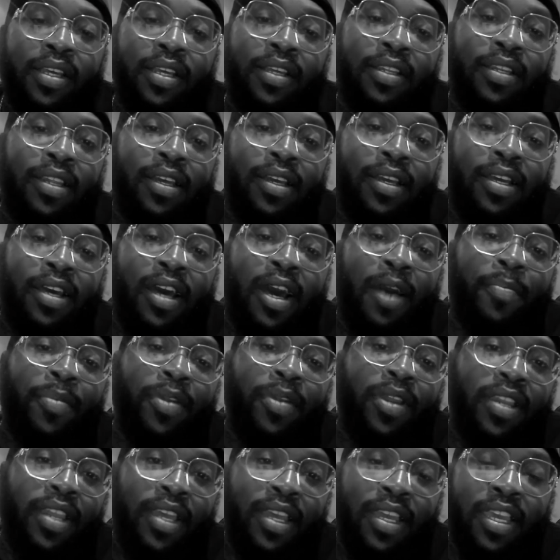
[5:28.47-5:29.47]
The company
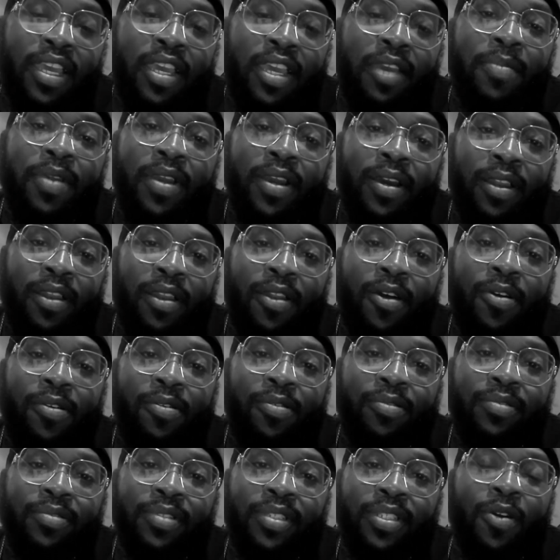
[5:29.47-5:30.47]
didn't give me a
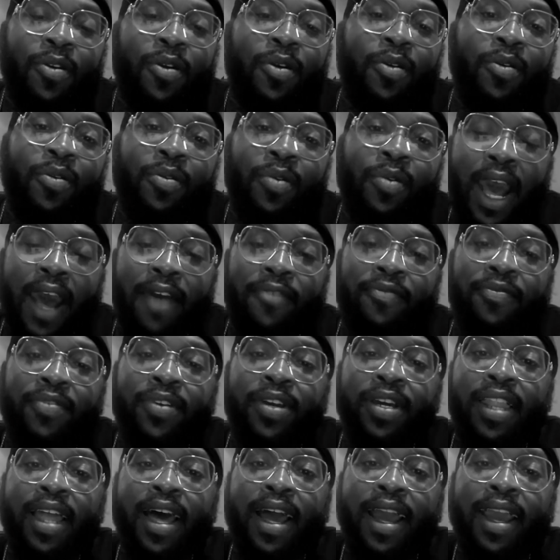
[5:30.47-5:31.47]
load, so I feel
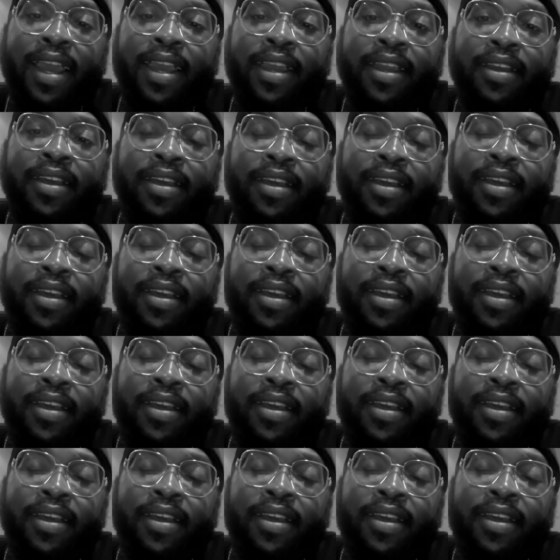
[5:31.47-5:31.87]
like